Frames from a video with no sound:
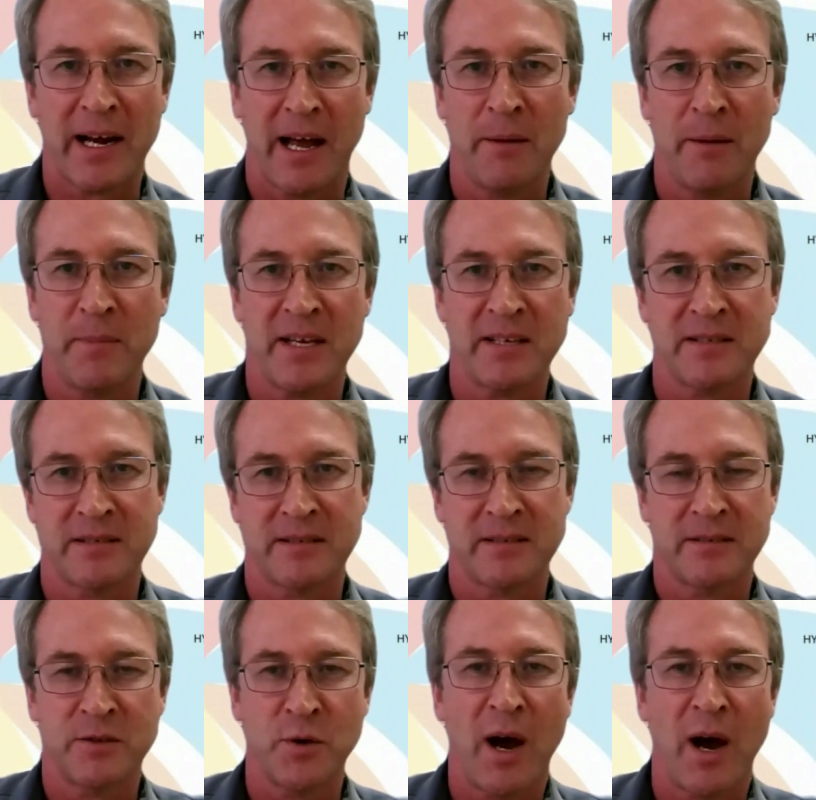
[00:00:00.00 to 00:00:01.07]
quicklime
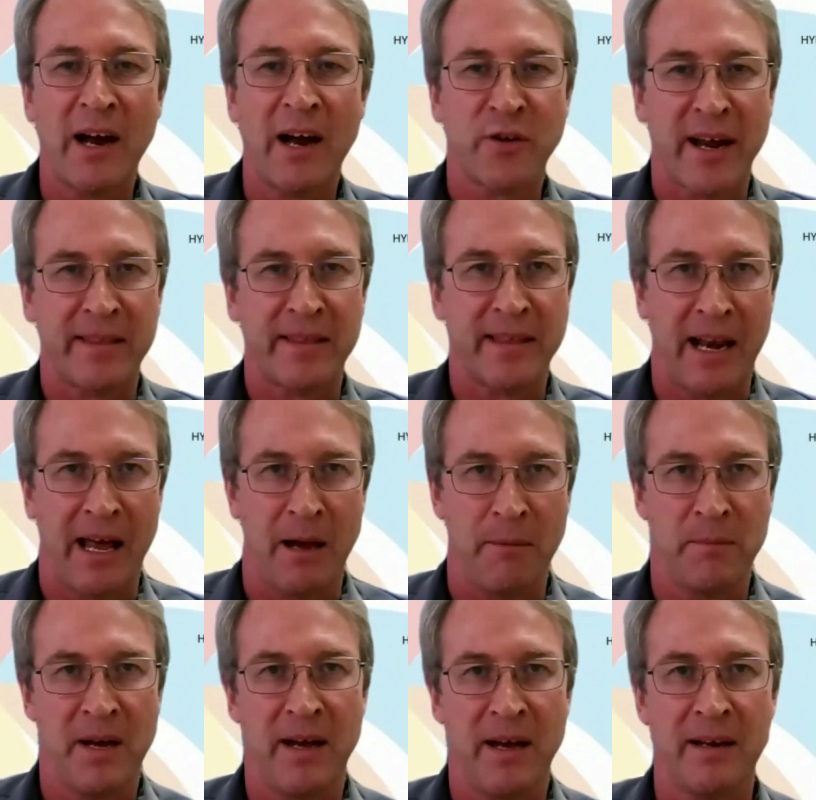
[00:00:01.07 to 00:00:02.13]
is to hydrate
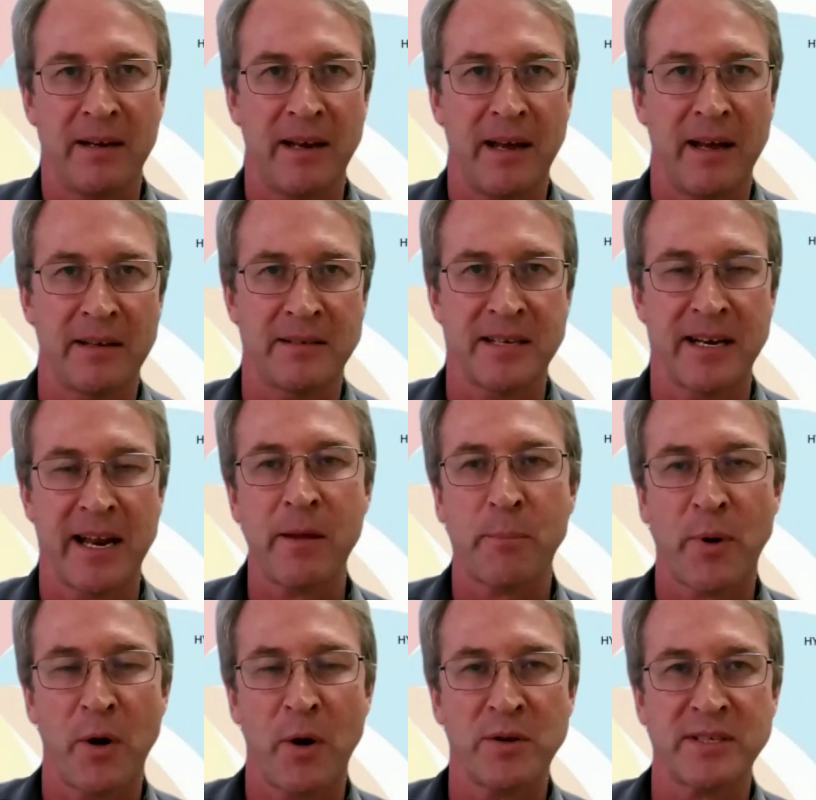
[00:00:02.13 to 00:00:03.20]
the lime. And
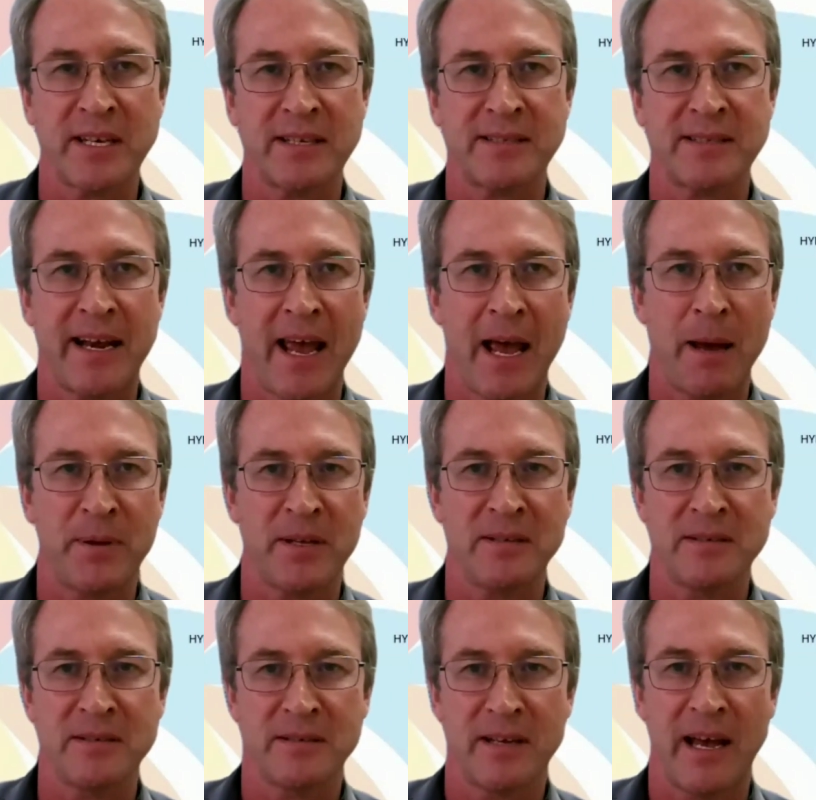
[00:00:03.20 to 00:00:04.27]
it's another process that
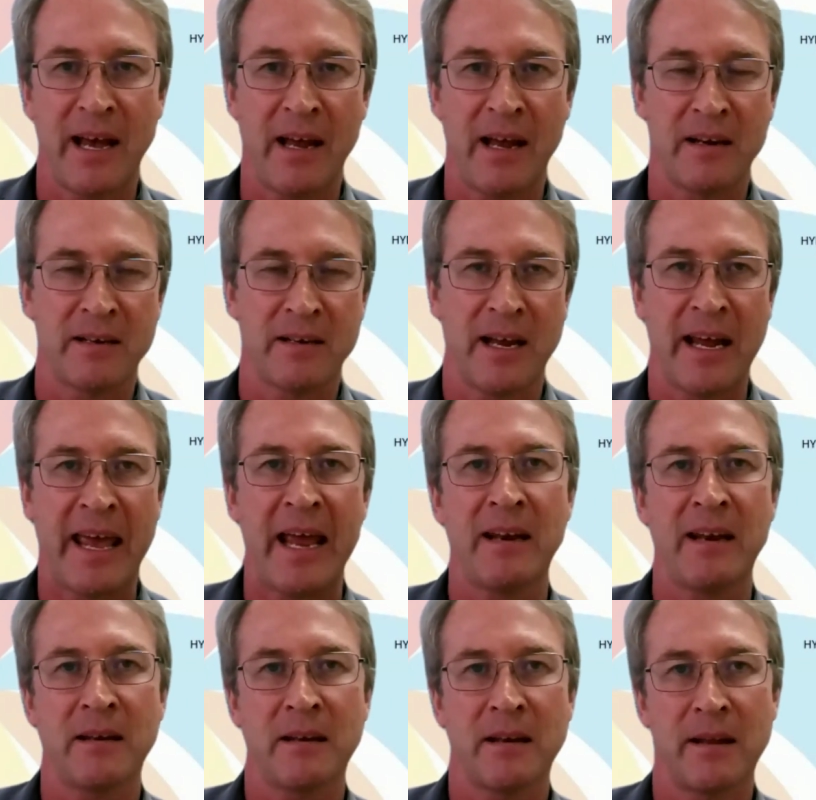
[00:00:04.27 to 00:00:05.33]
happens. And
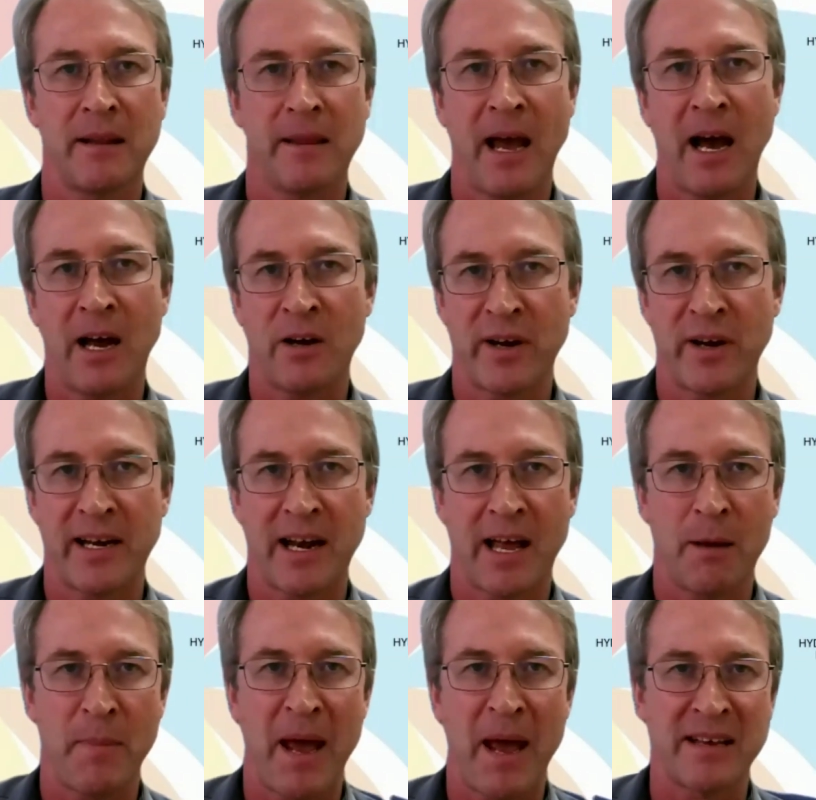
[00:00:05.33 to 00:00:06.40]
again, the
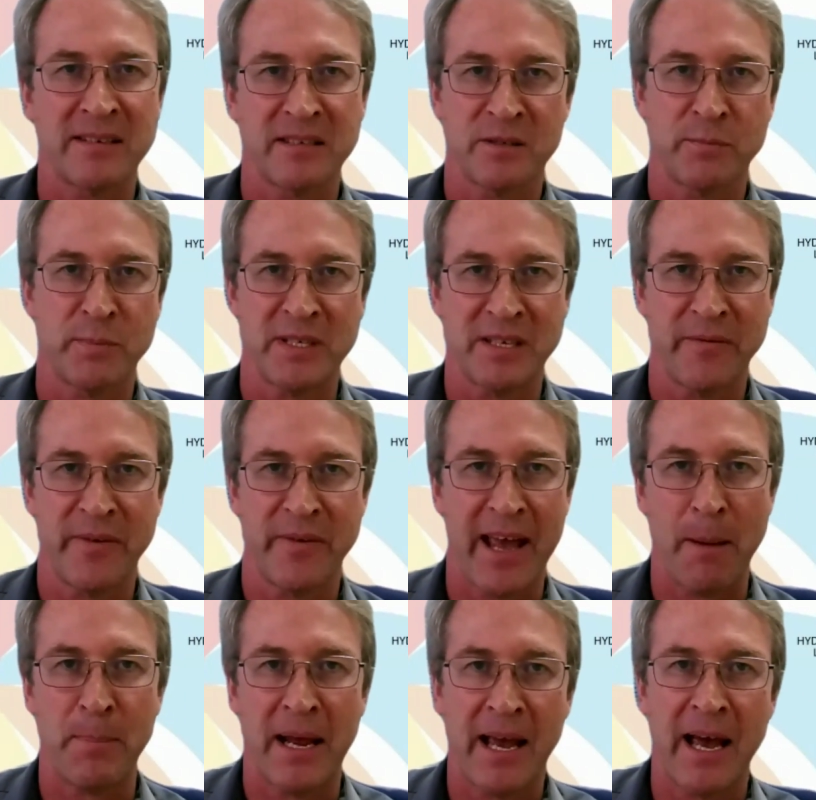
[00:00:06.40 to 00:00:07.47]
hydrated lime has a
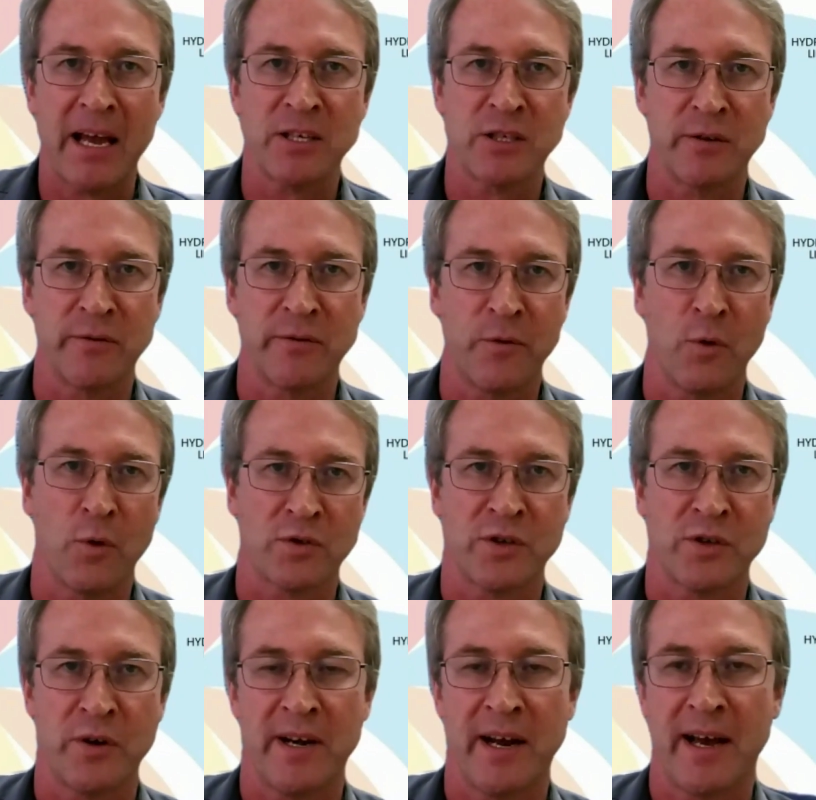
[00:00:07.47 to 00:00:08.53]
specific application
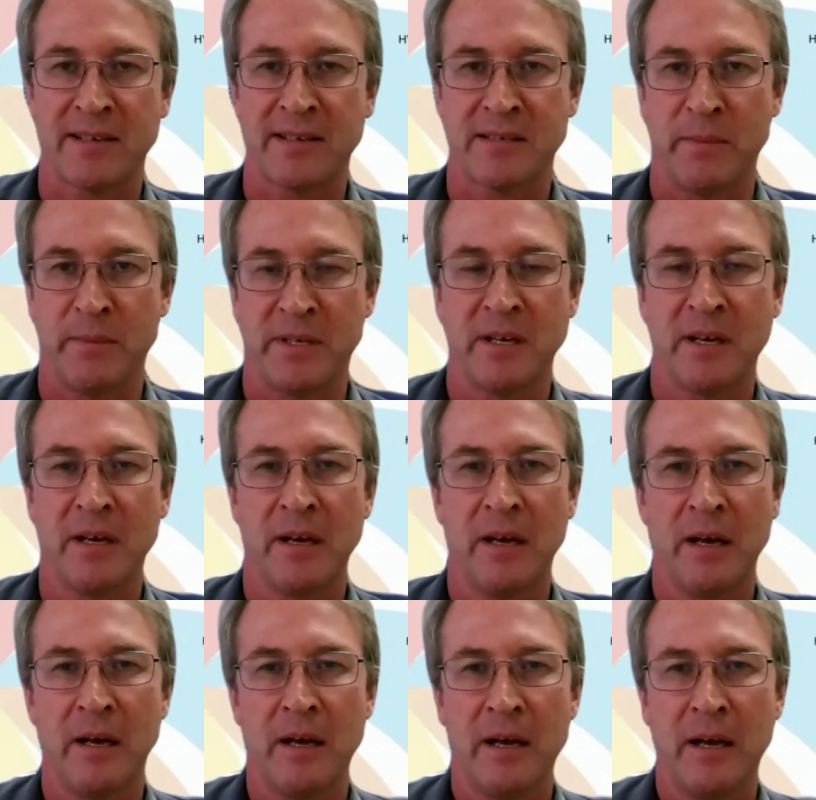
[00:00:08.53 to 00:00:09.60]
for certain customers.